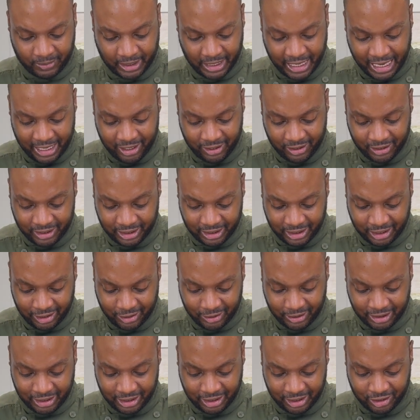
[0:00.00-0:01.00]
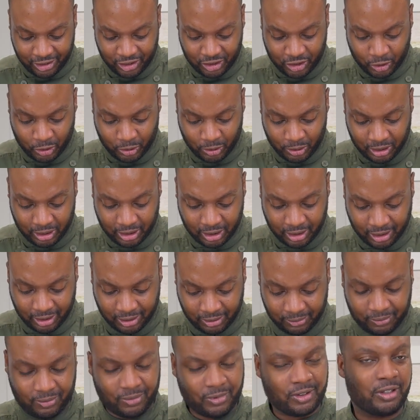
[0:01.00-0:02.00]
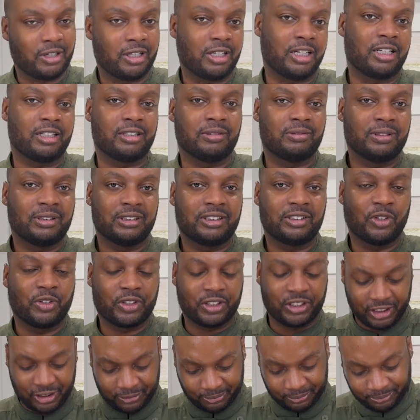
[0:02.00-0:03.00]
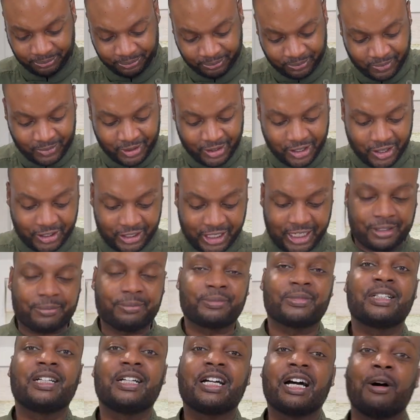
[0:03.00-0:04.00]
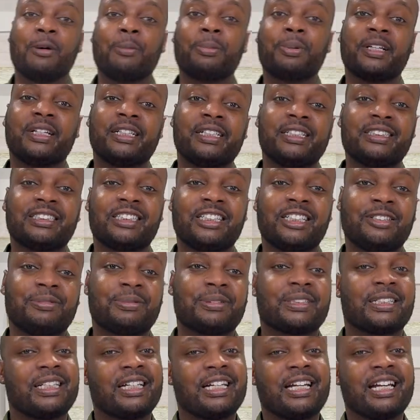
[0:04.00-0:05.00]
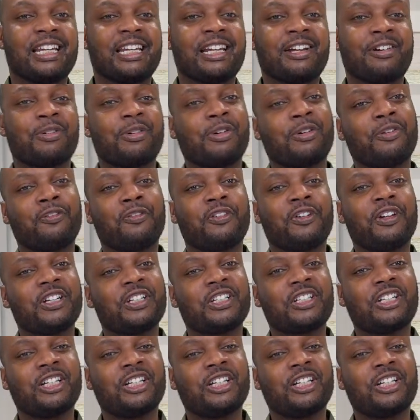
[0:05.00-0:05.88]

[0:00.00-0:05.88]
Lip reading: And you can still see the juice. Oh, so good. Okay, I'm gonna play these up and then we'll finish